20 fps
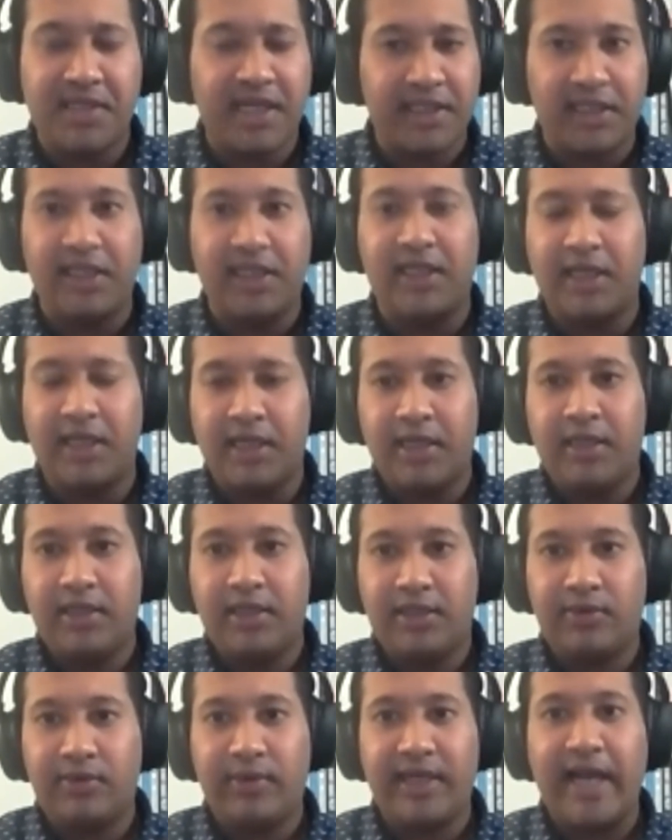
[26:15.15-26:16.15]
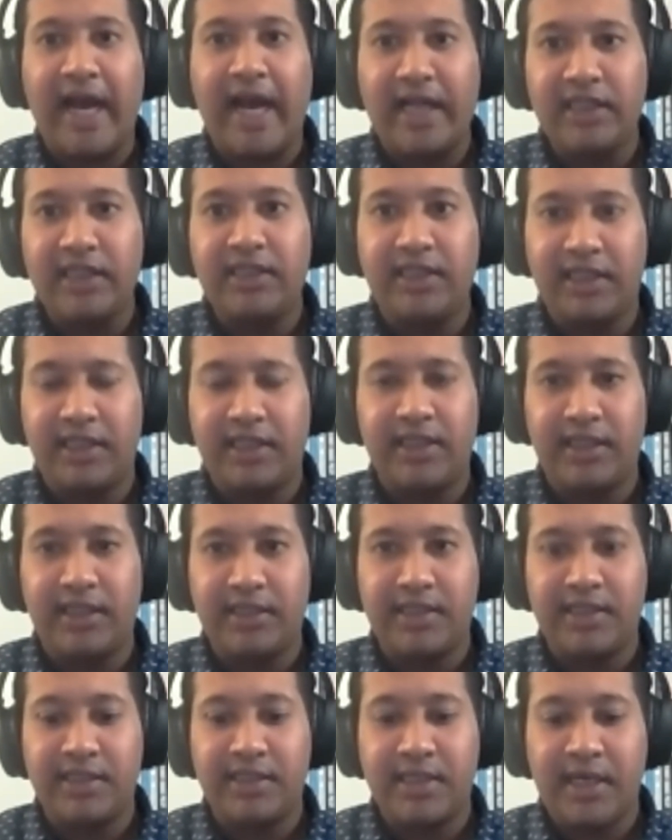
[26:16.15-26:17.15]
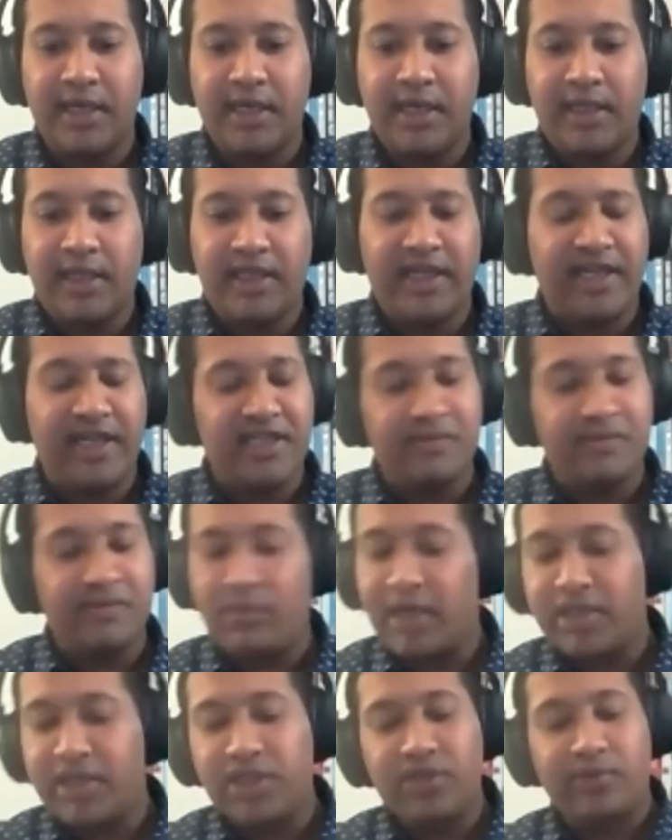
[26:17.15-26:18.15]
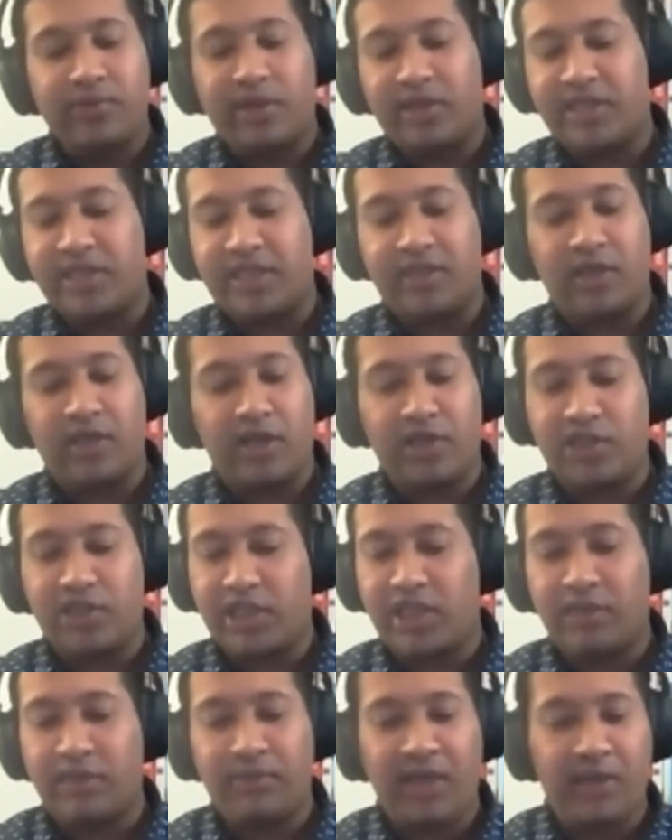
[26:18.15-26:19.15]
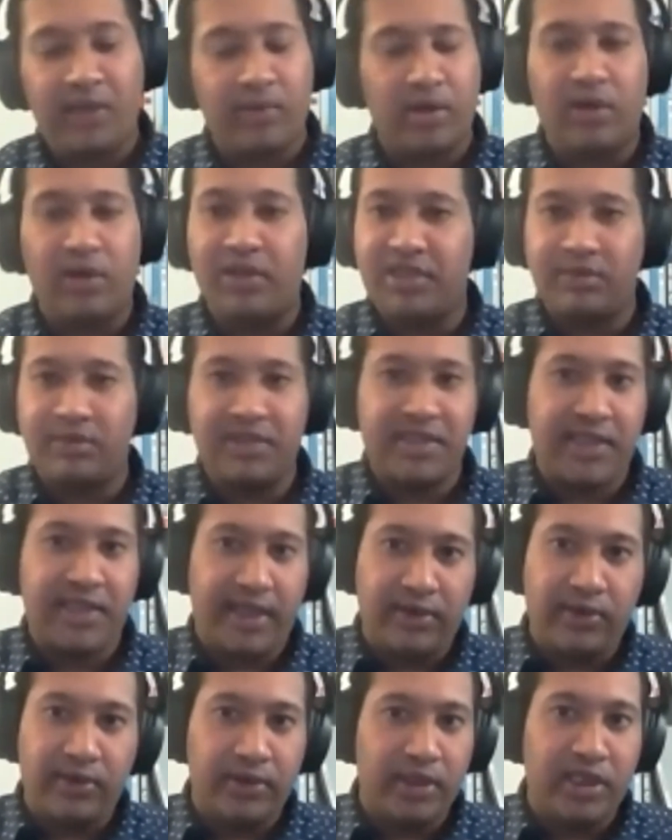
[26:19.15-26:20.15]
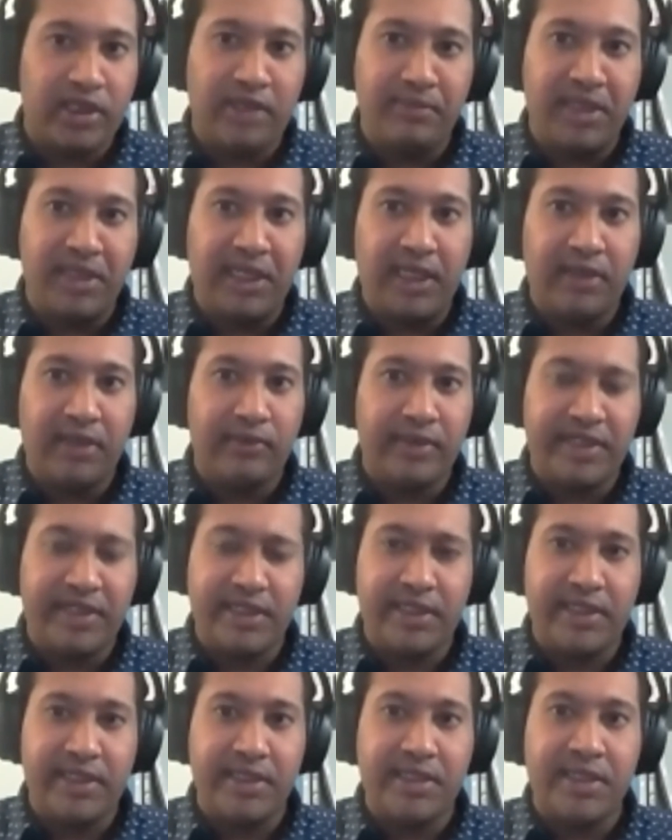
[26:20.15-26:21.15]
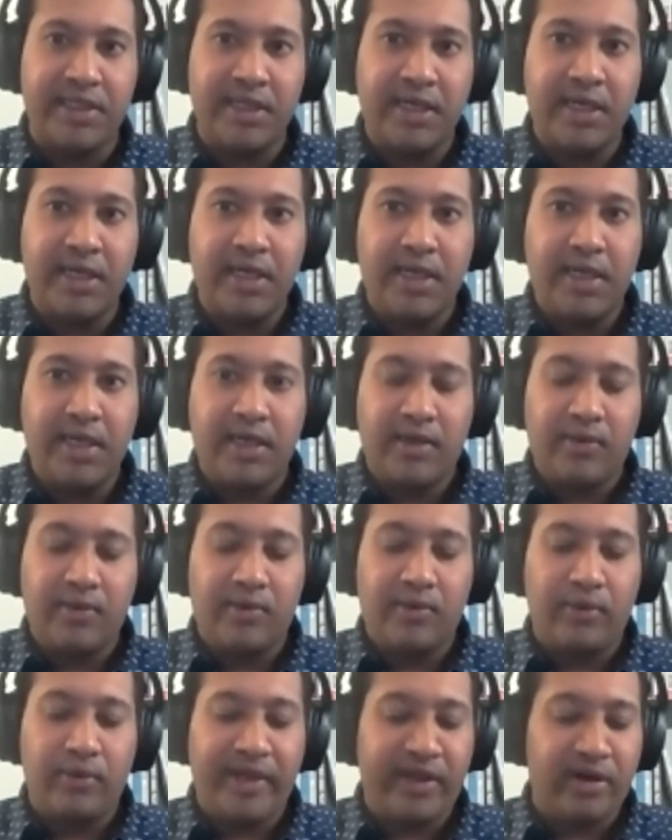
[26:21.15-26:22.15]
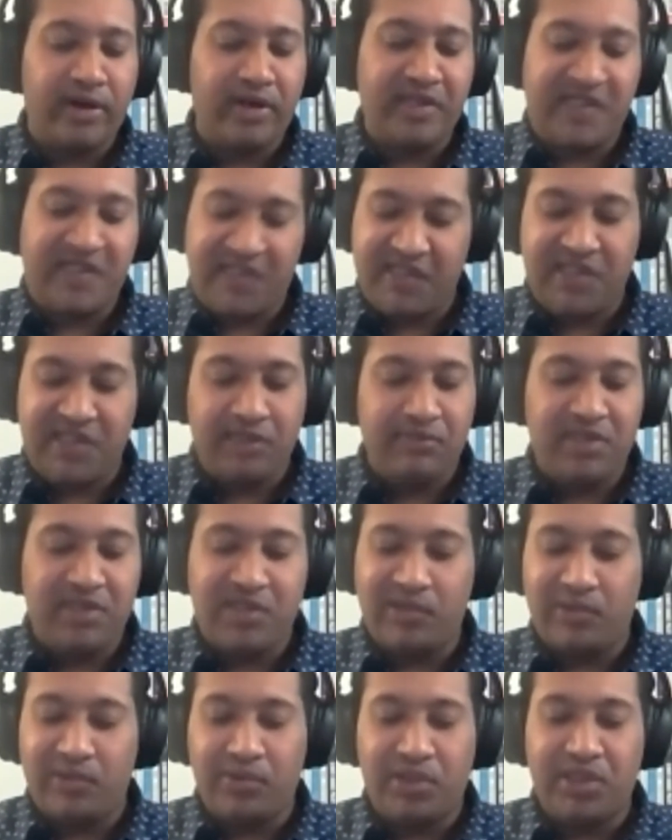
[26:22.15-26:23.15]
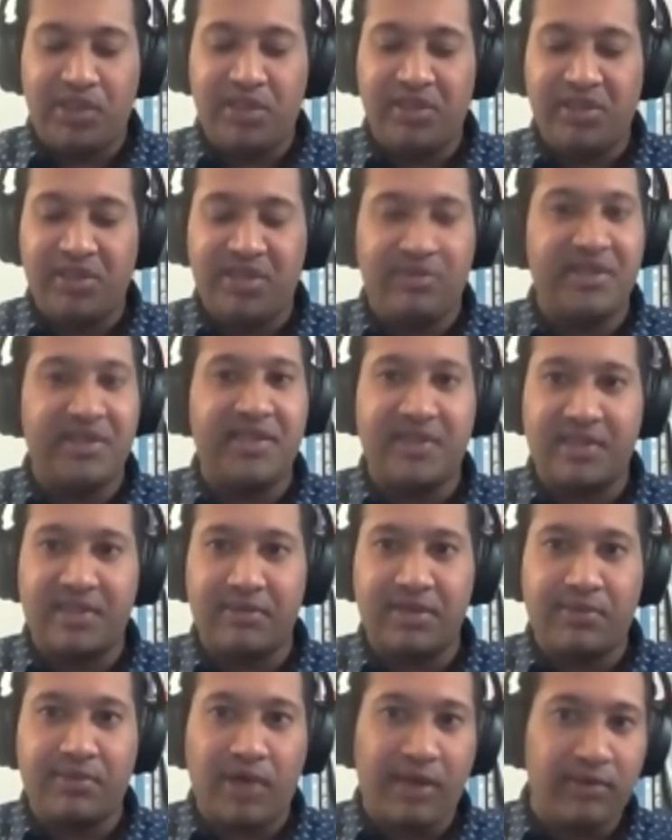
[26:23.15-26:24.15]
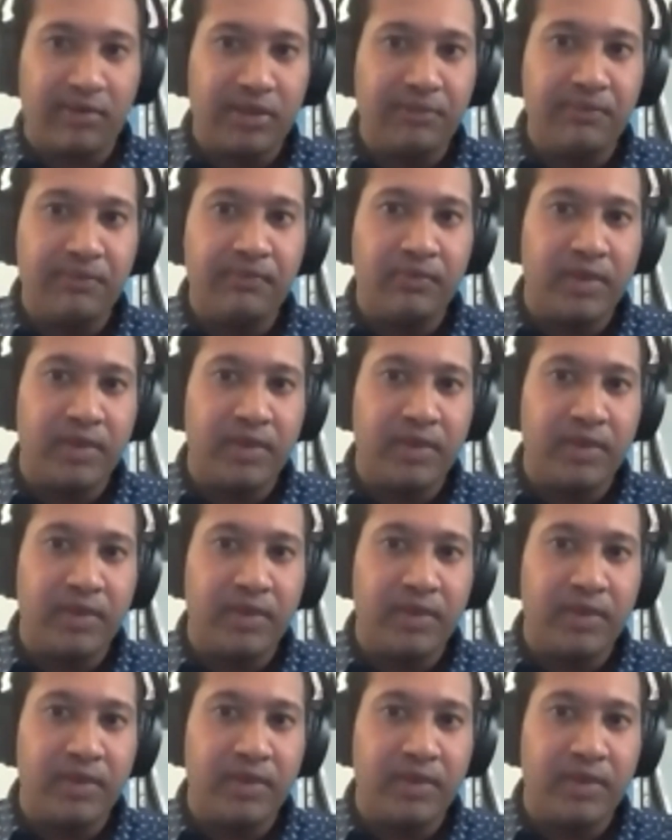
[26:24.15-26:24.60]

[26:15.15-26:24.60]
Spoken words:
And like, the reality is that as much as we're a technology company, we're also a stakeholder company, which is we are a systems solution to a systems problem.